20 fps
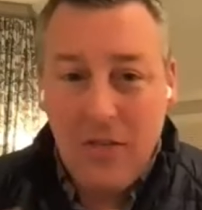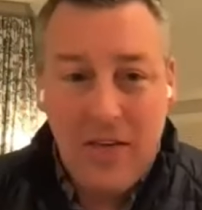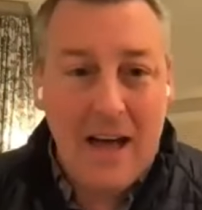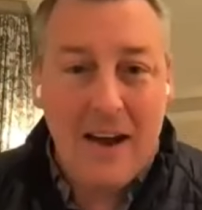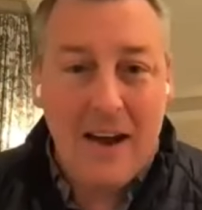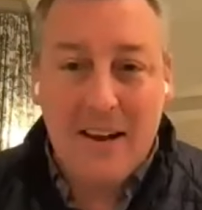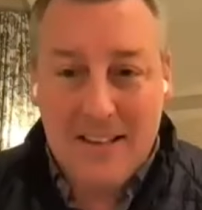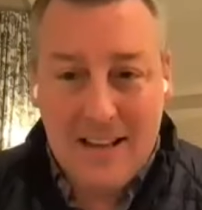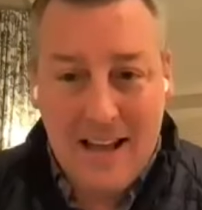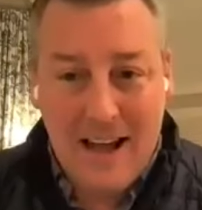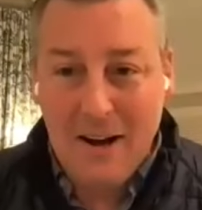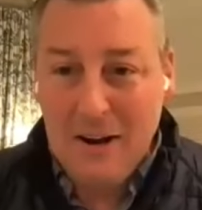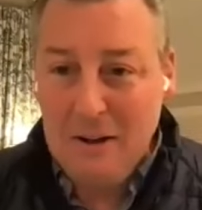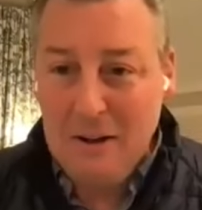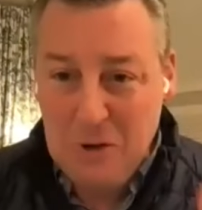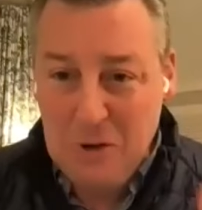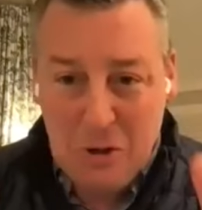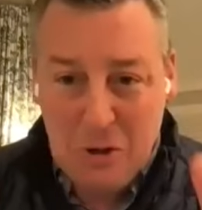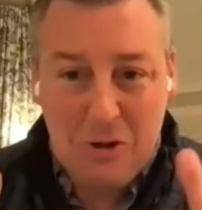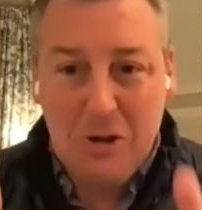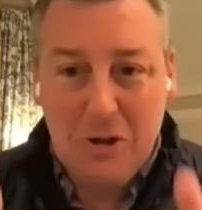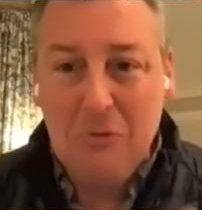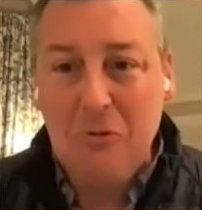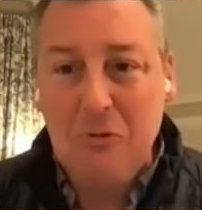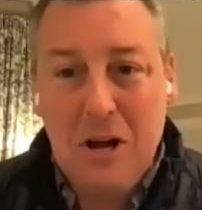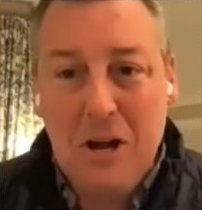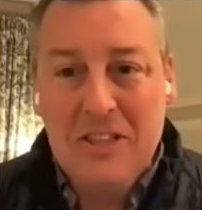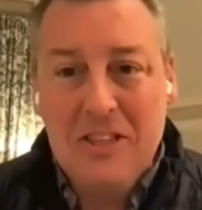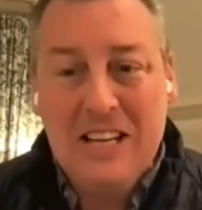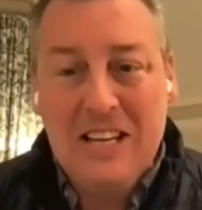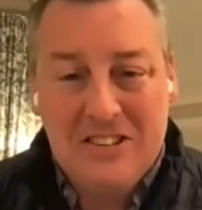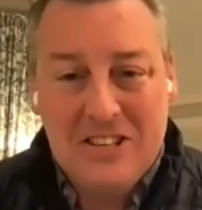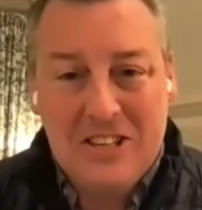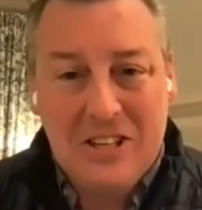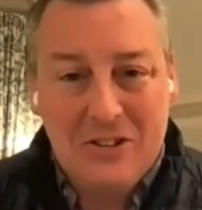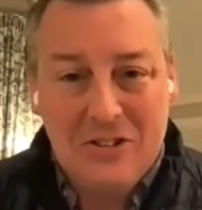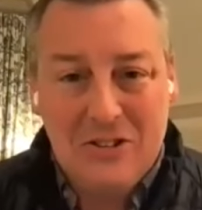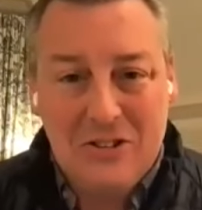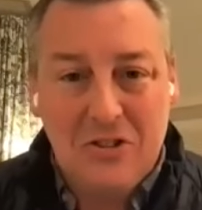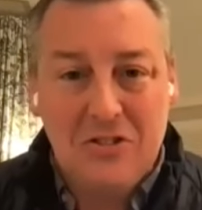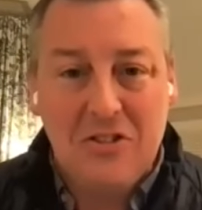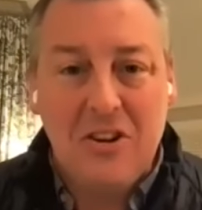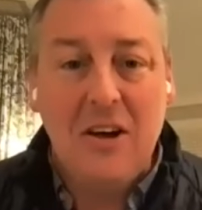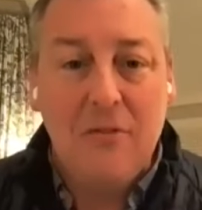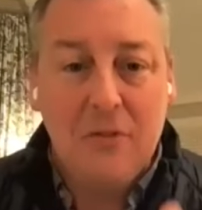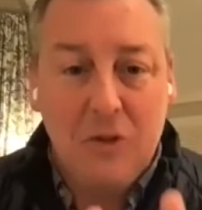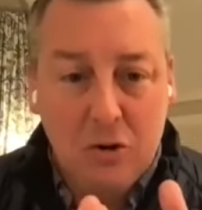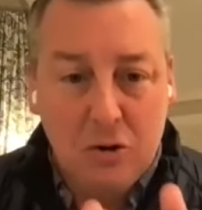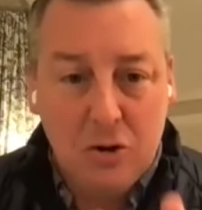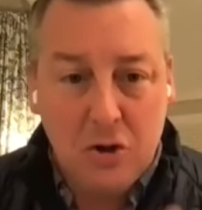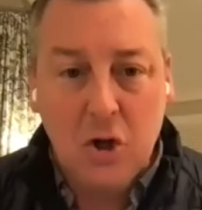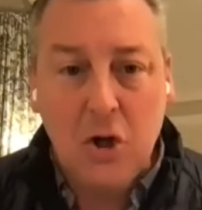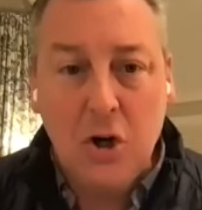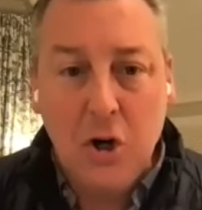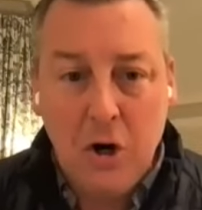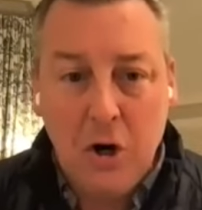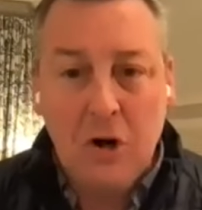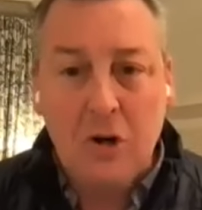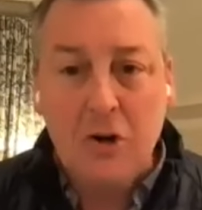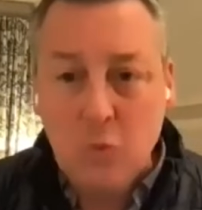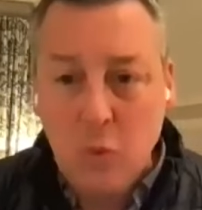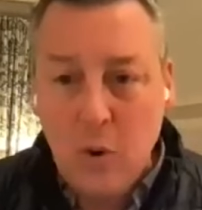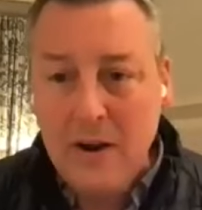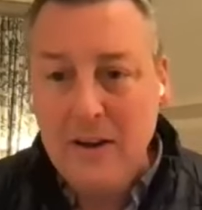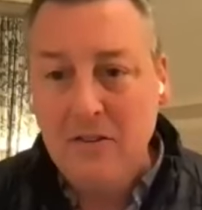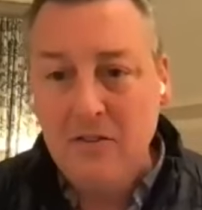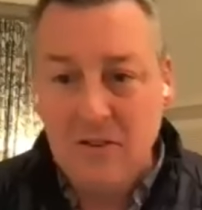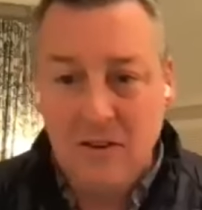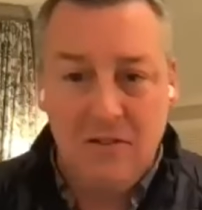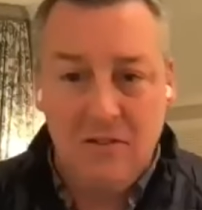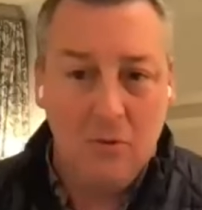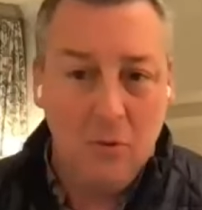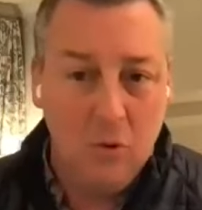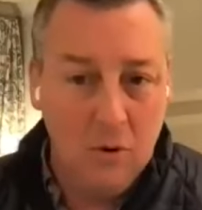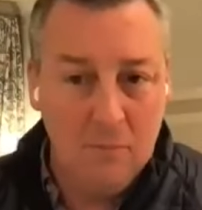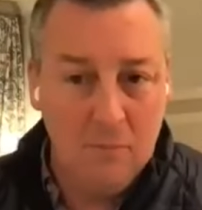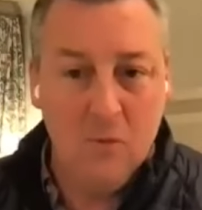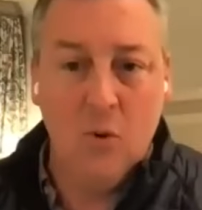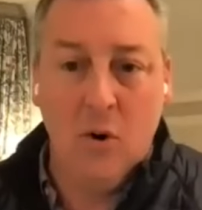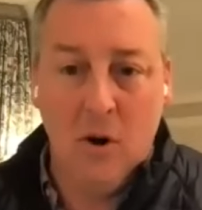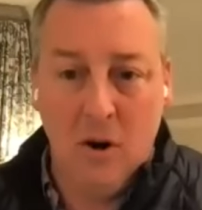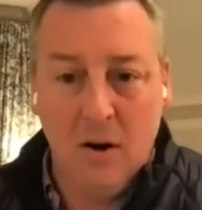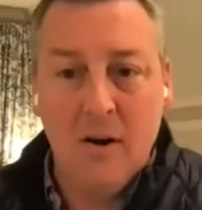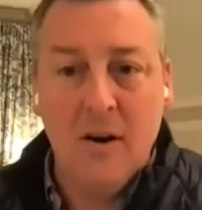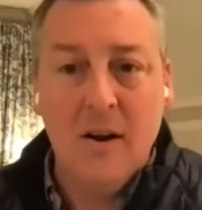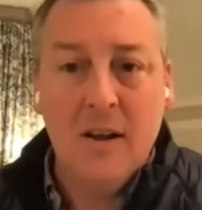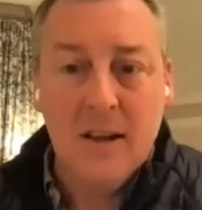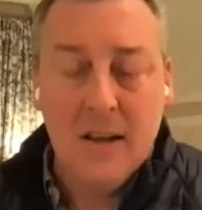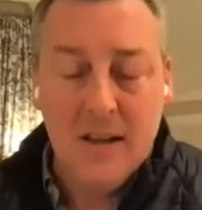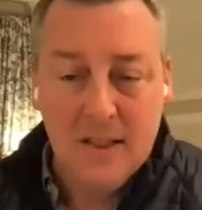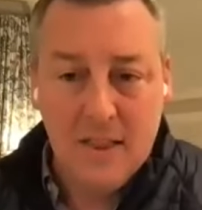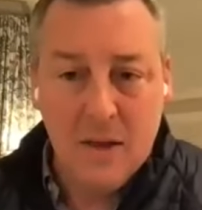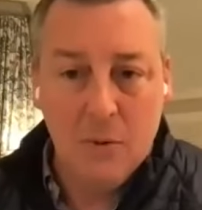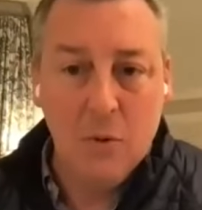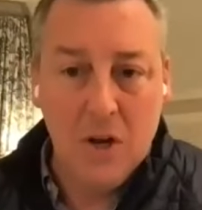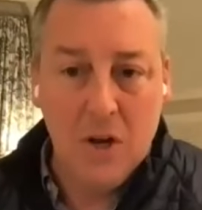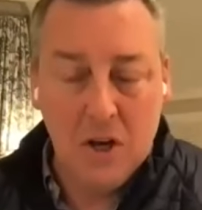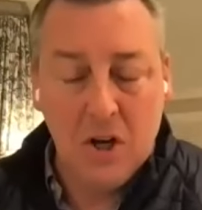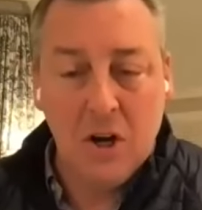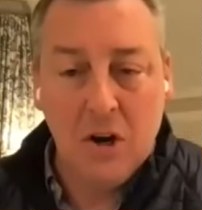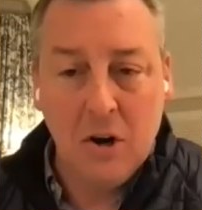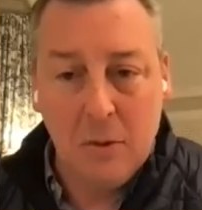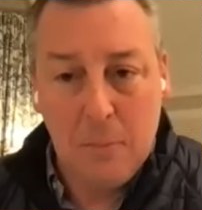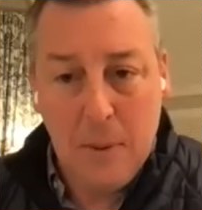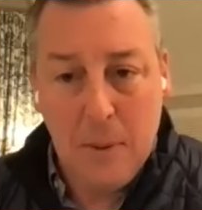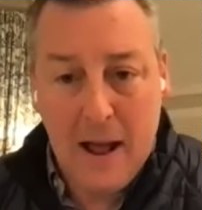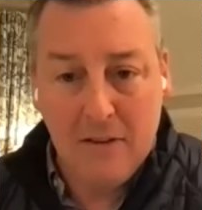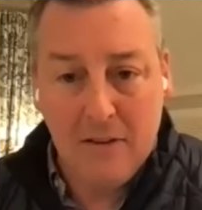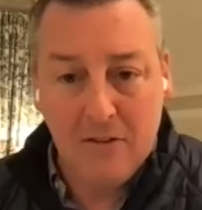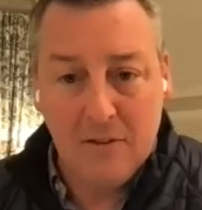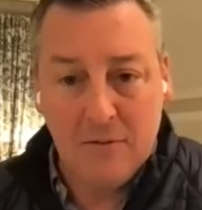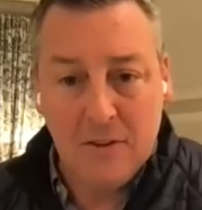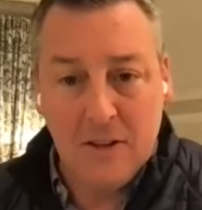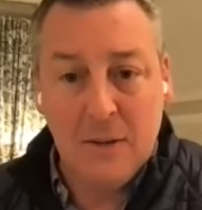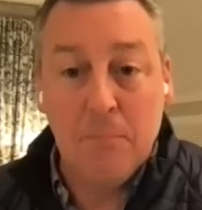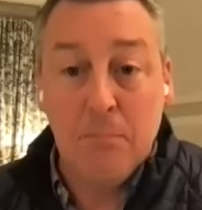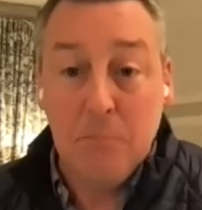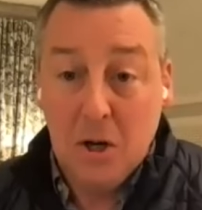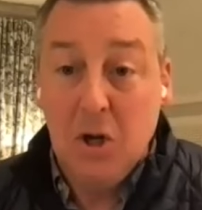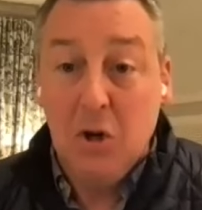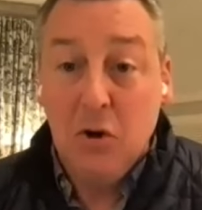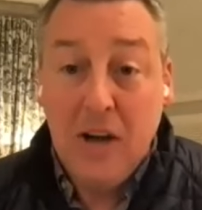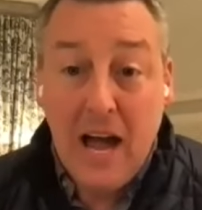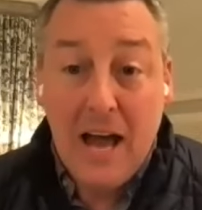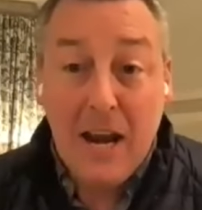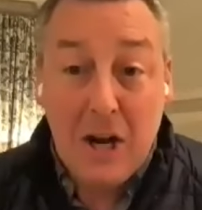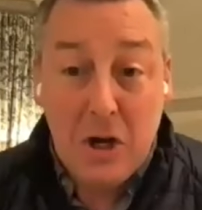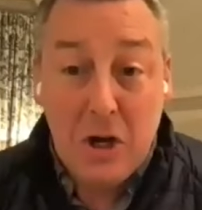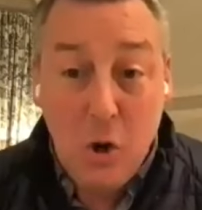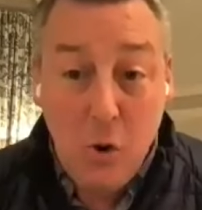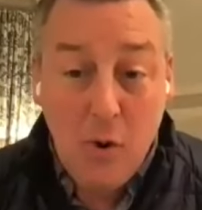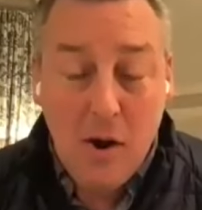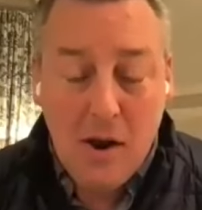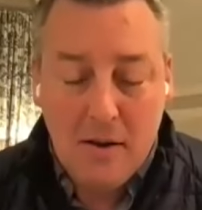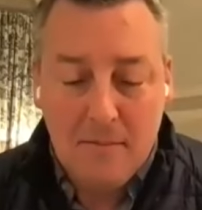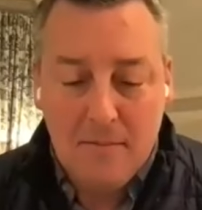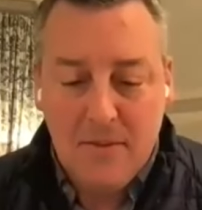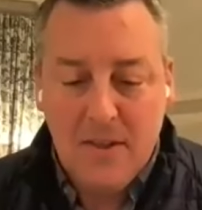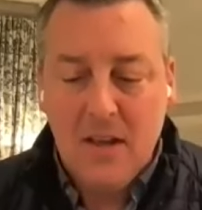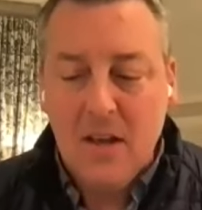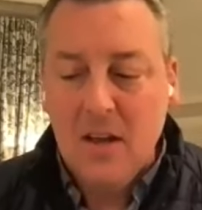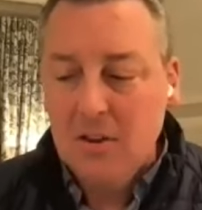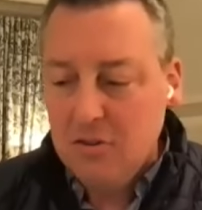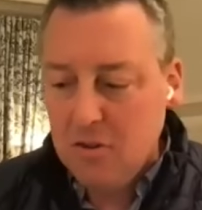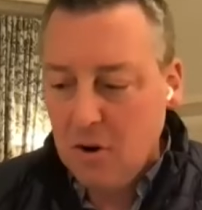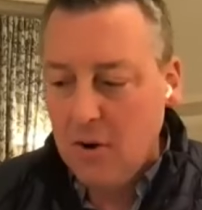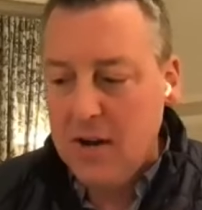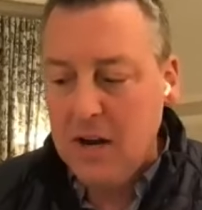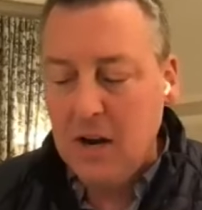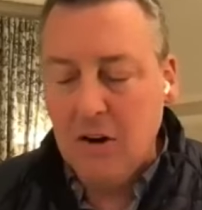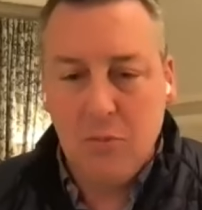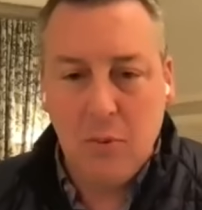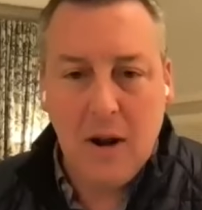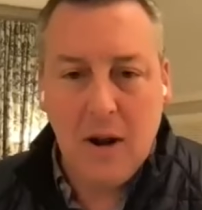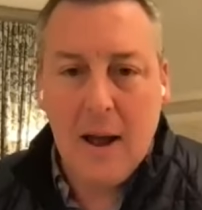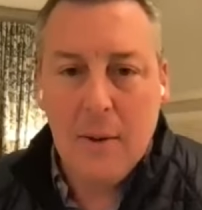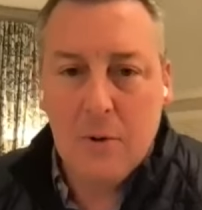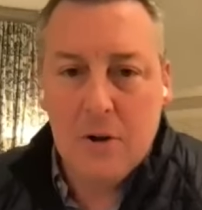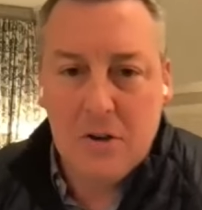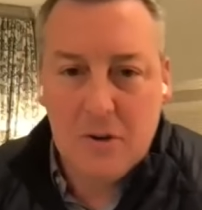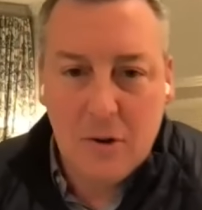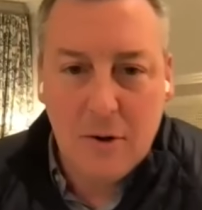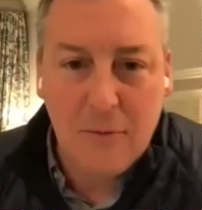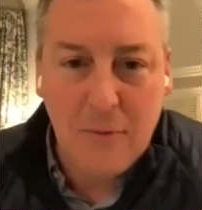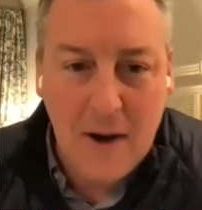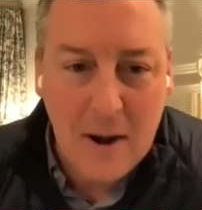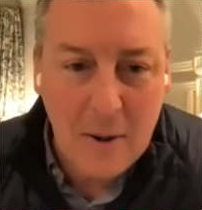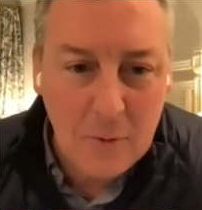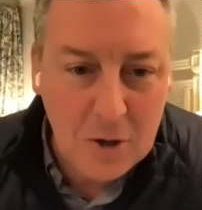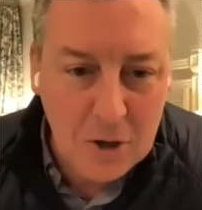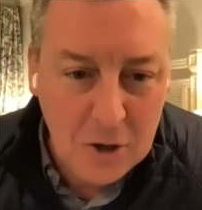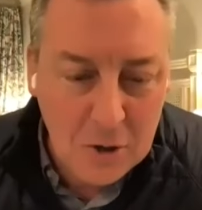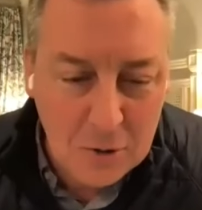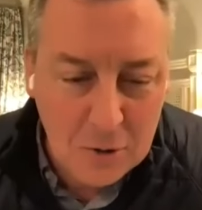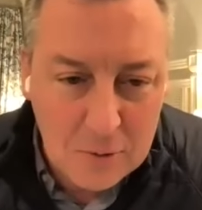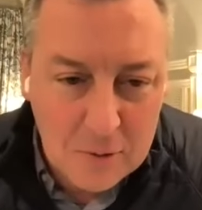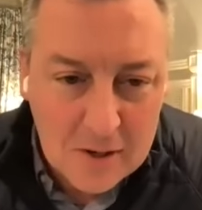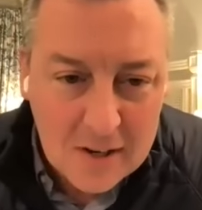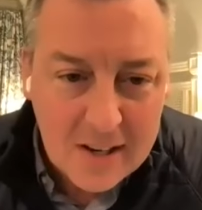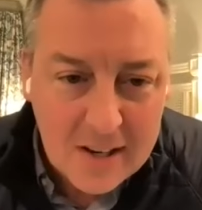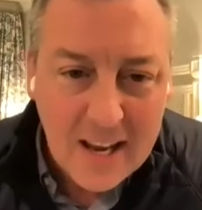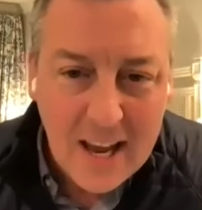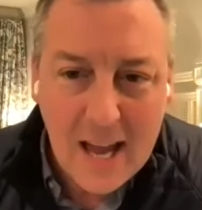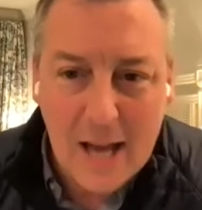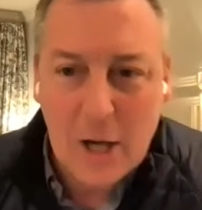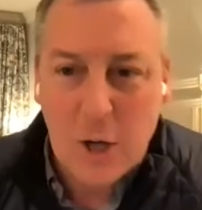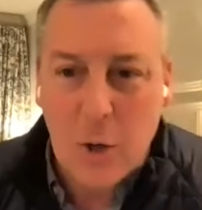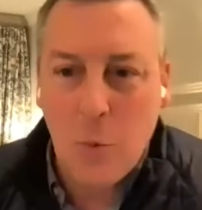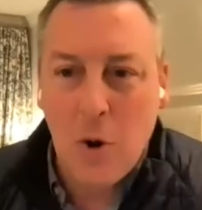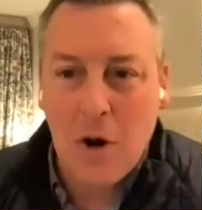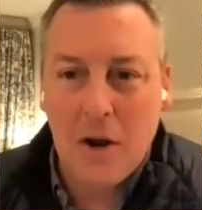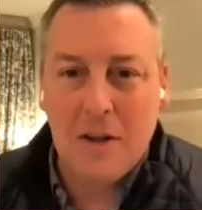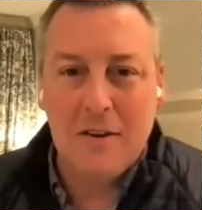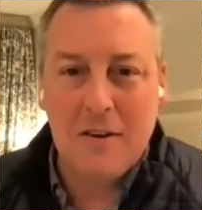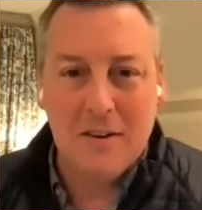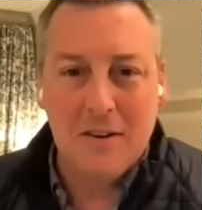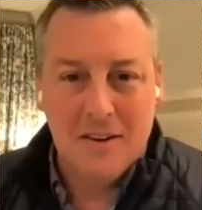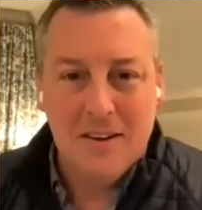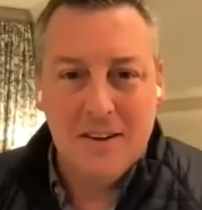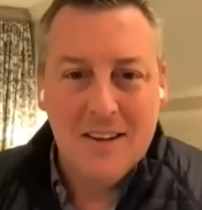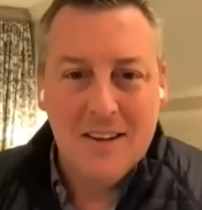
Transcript: without a doubt, if you can run these deals yourself, you should earn twice or more than what you can earn passively. But you got to do it. Yeah. So here's what I would do if I were and you. Not screw it up. And you wanted,